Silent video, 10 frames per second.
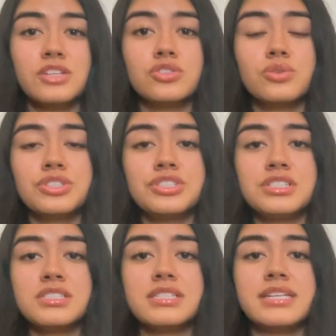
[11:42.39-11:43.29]

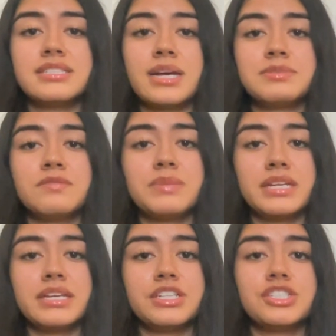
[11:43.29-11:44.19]
Dosages and types of
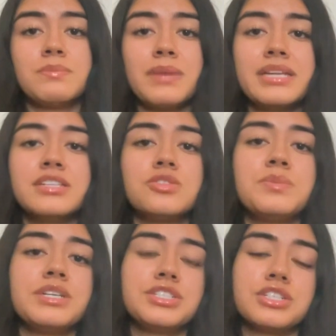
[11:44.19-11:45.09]
medication might need to
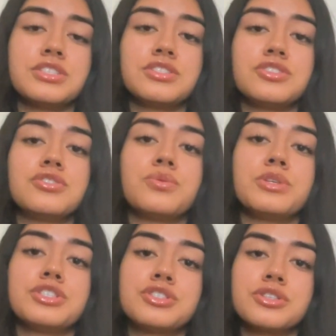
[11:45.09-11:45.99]
be adjusted to
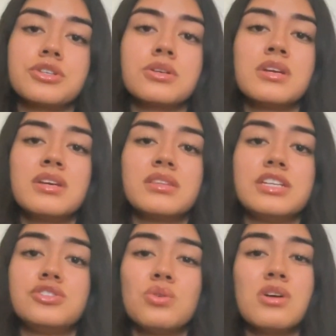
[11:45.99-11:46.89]
ensure they
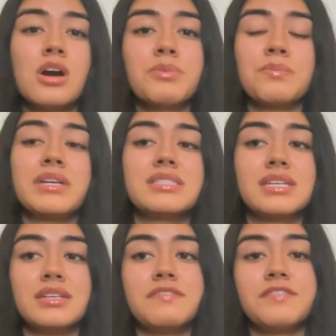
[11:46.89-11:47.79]
don't compromise
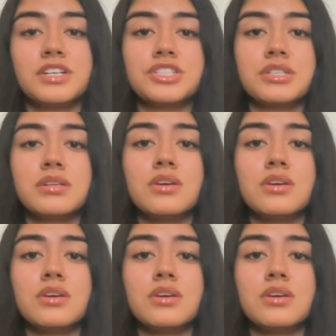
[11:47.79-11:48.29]
kidney function.